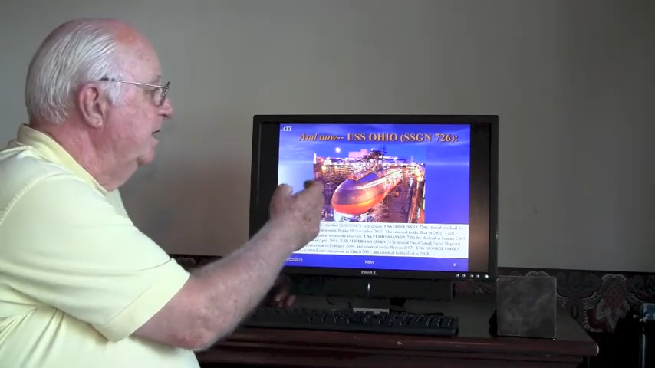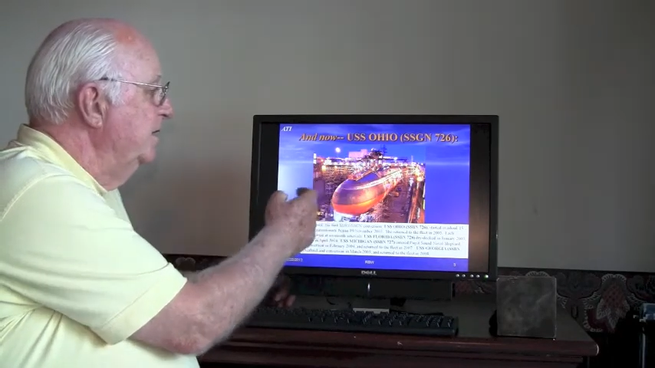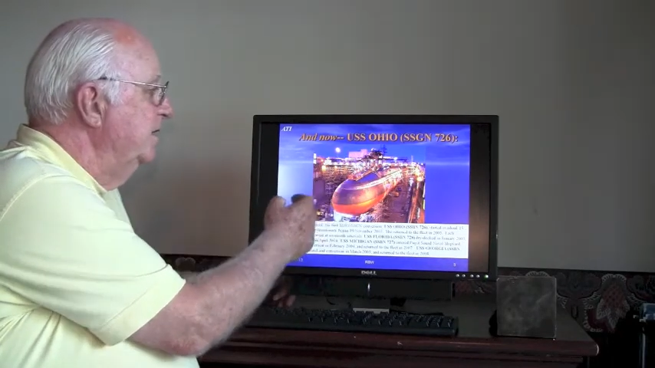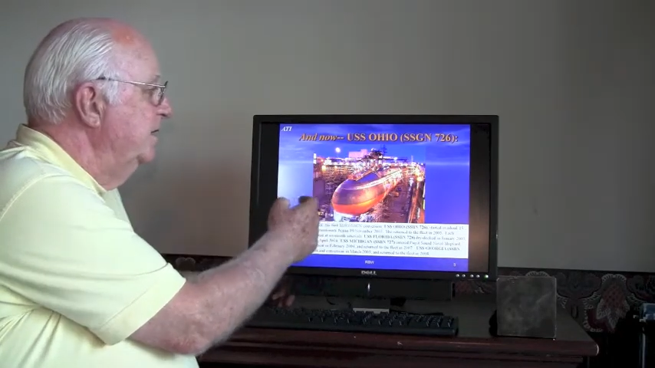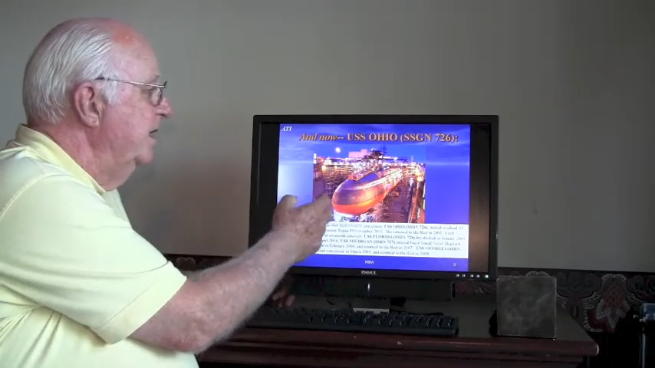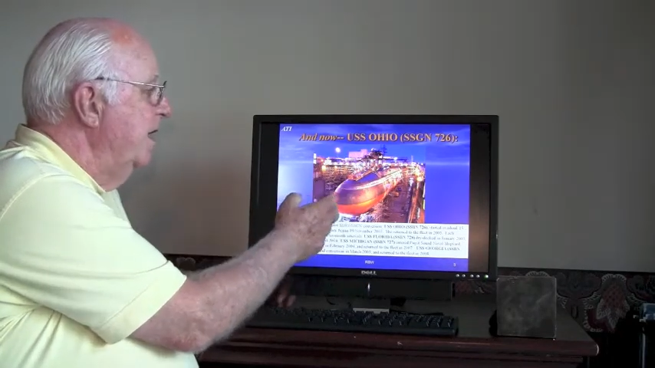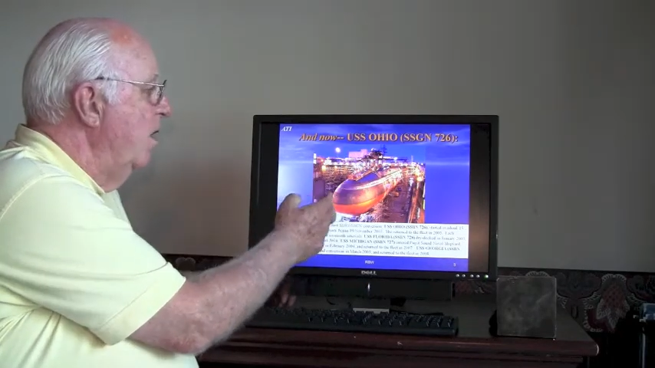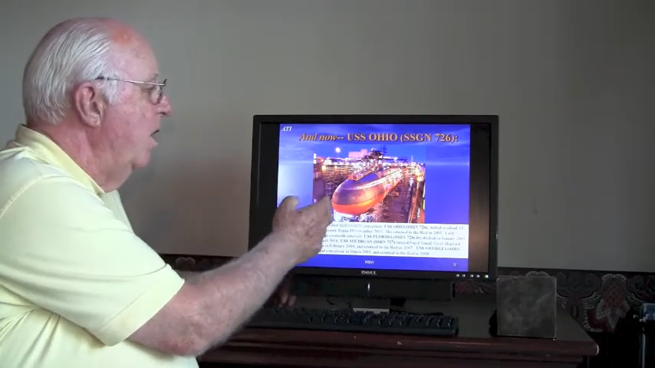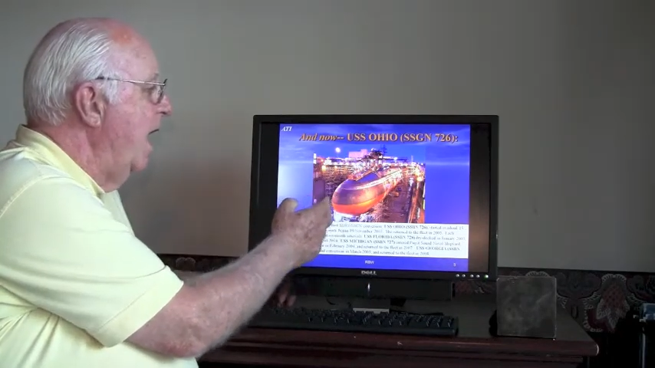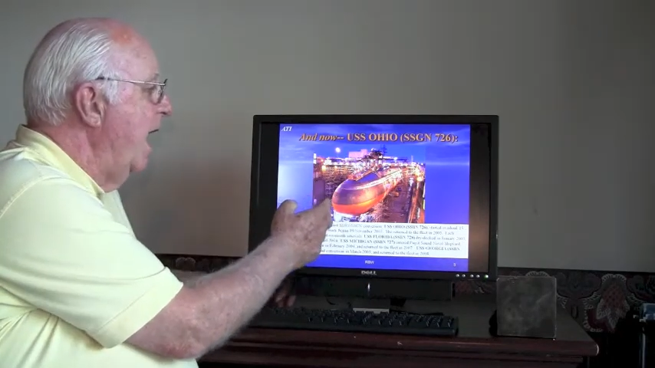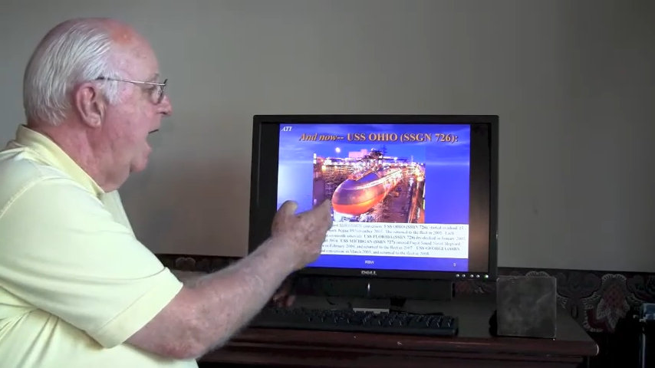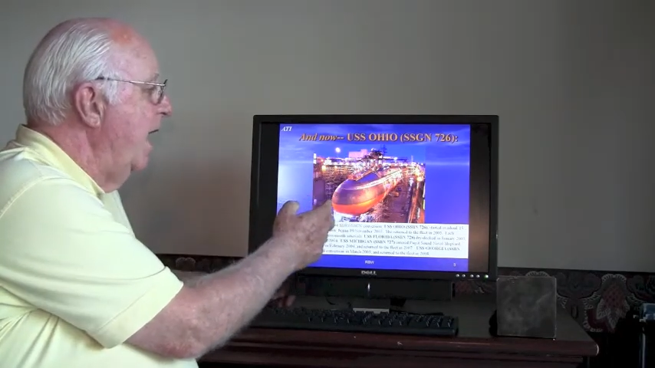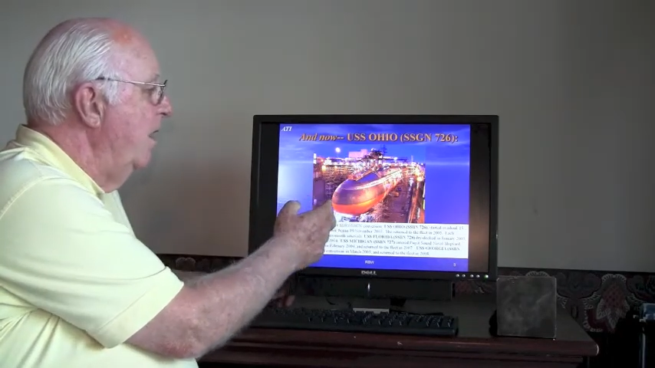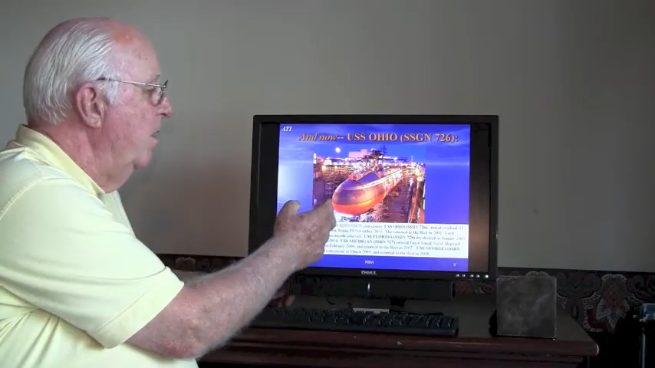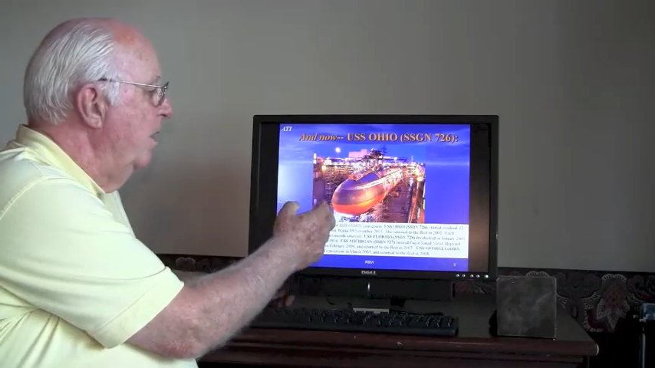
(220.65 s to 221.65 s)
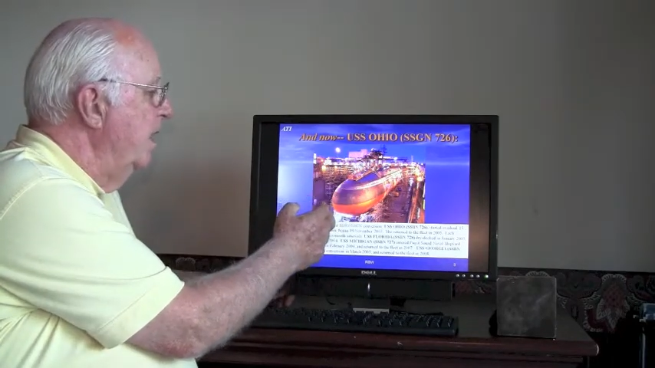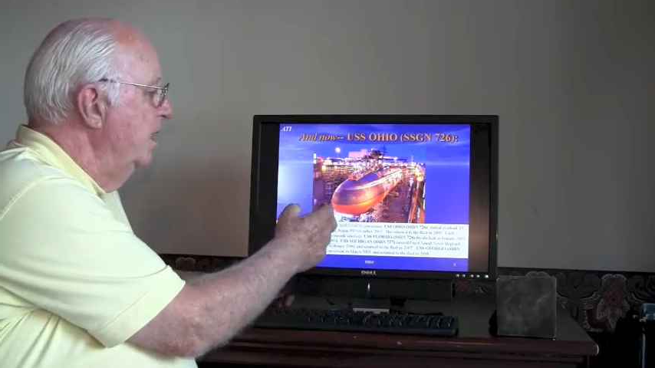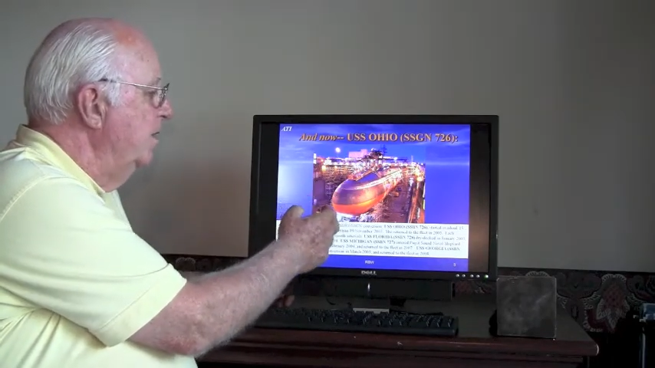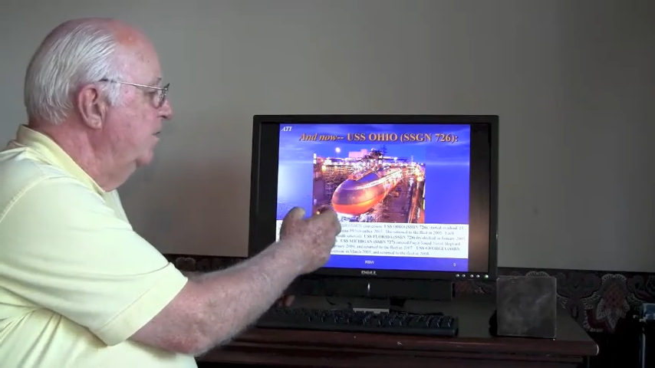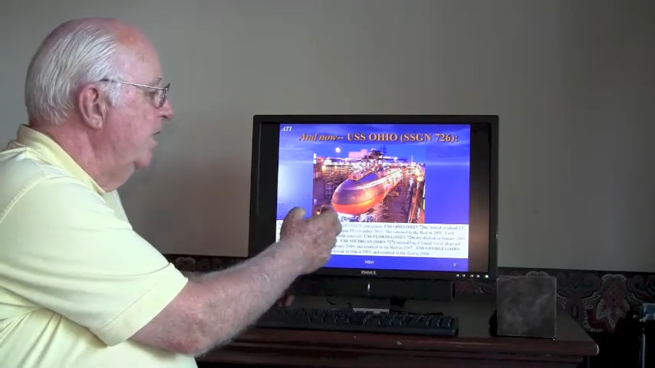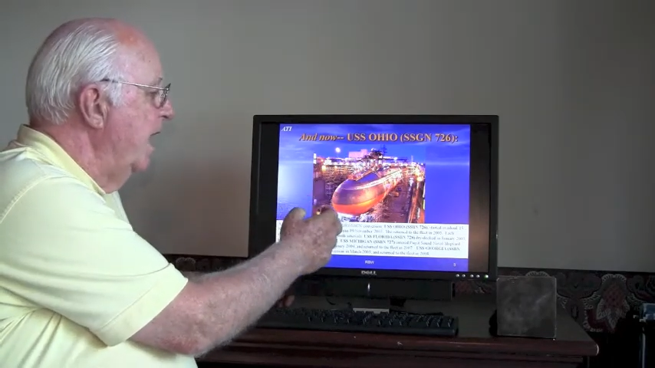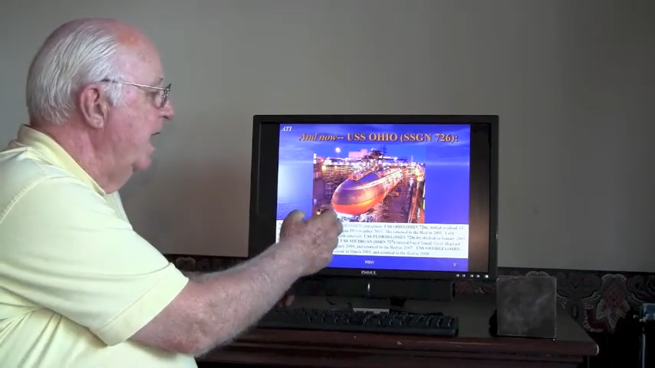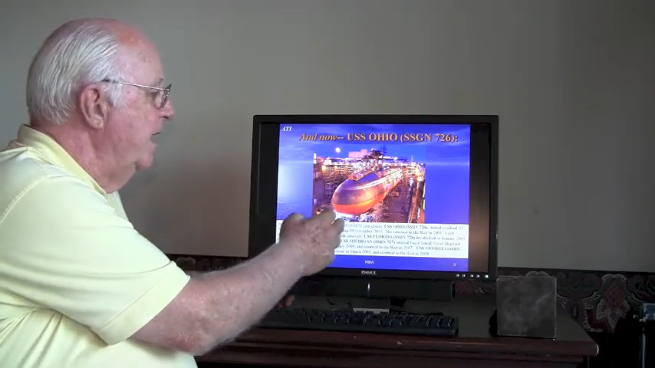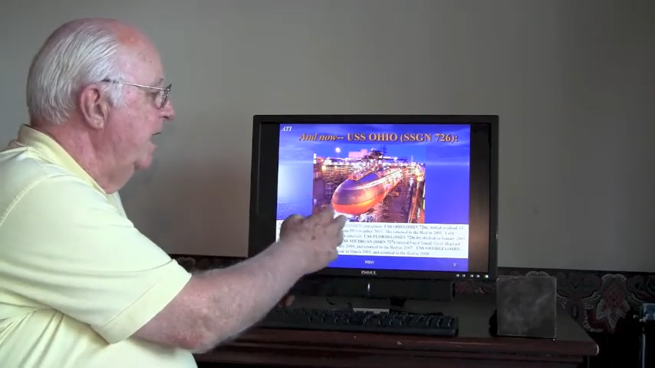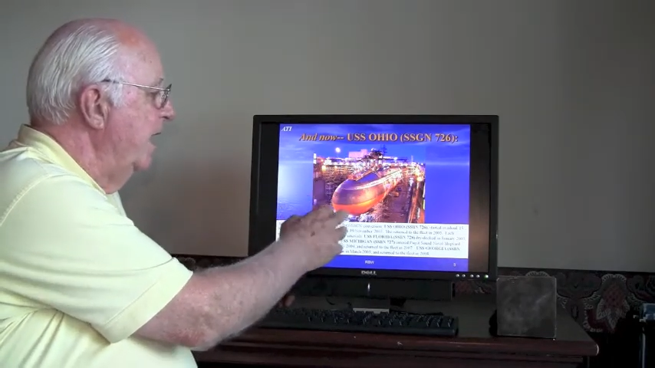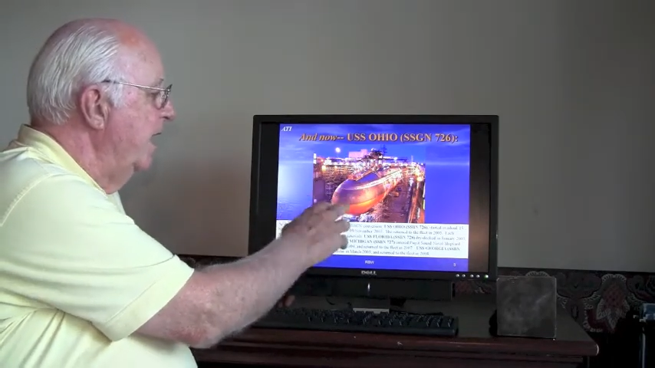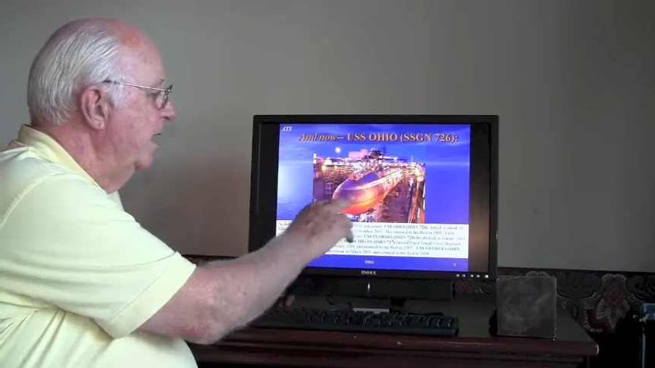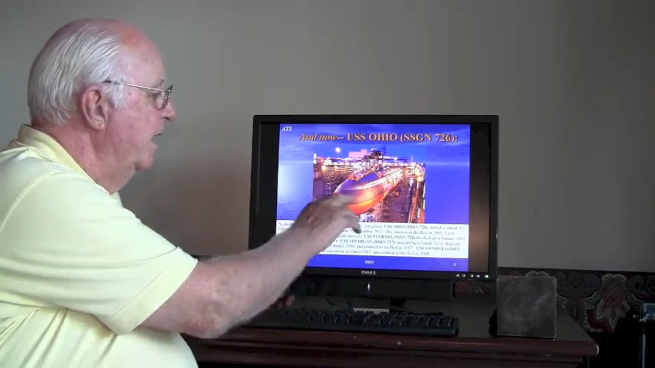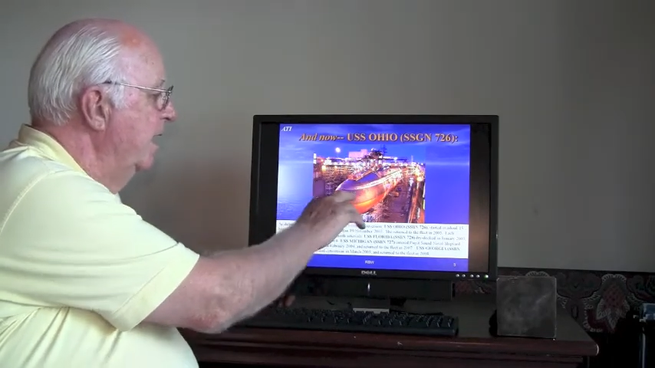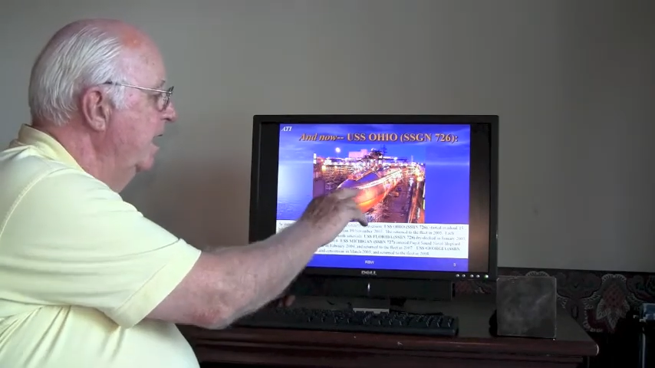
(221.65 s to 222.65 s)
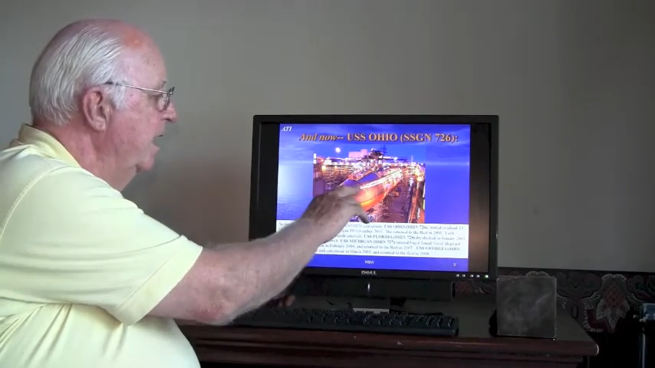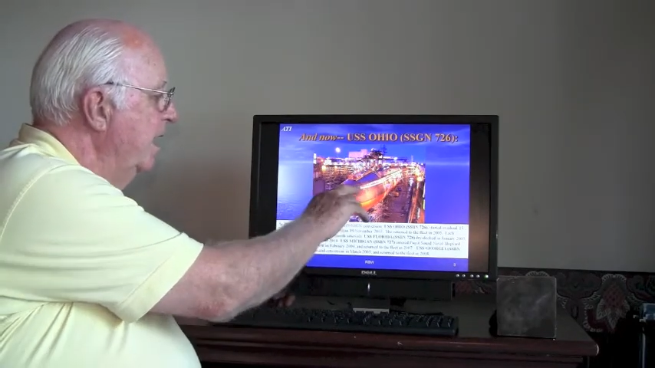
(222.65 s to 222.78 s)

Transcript: This is the Ohio in dry dock.